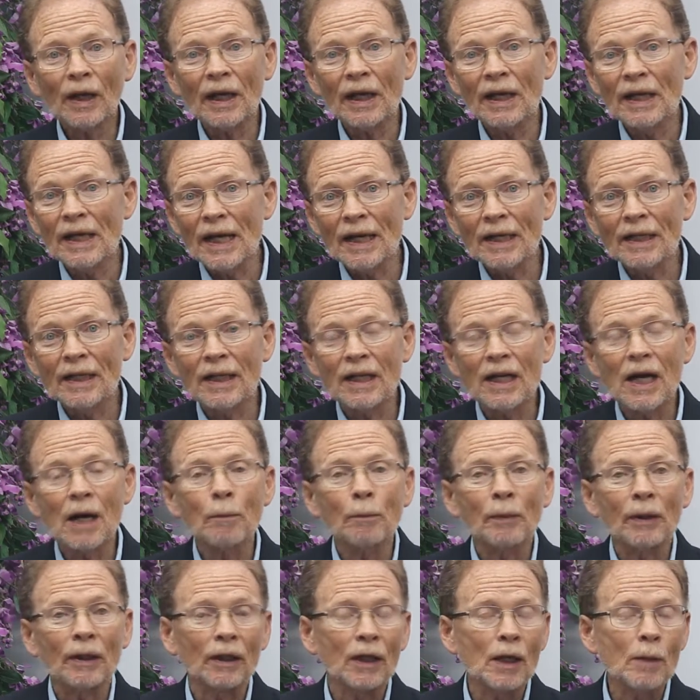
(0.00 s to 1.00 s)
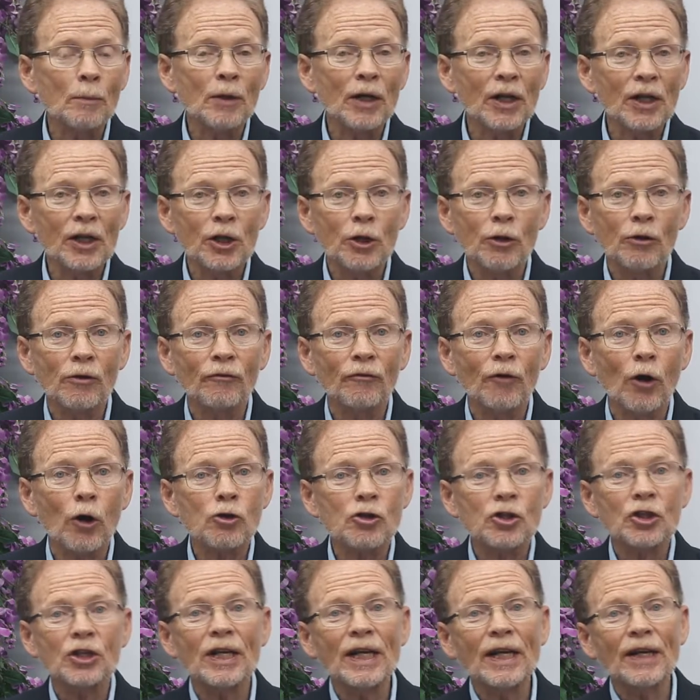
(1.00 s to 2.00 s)
He ended up at Liberty
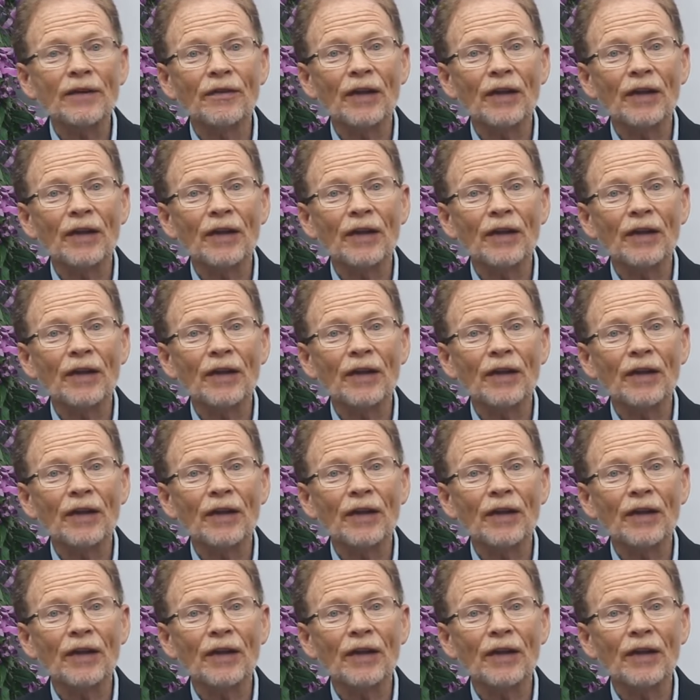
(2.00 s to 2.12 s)
University,